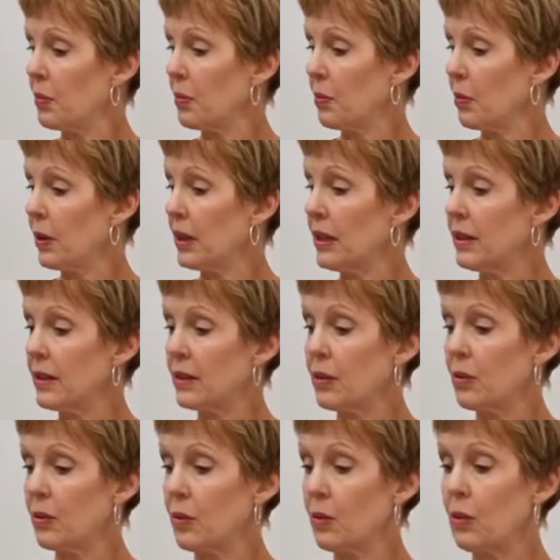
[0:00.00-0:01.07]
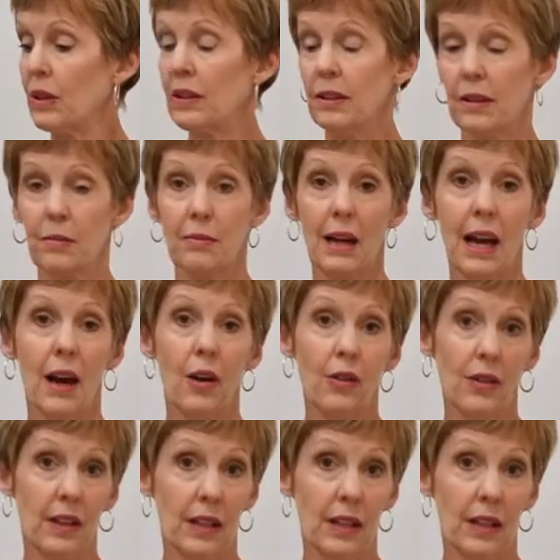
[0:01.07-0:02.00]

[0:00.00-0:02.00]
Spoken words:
breathe with the mouth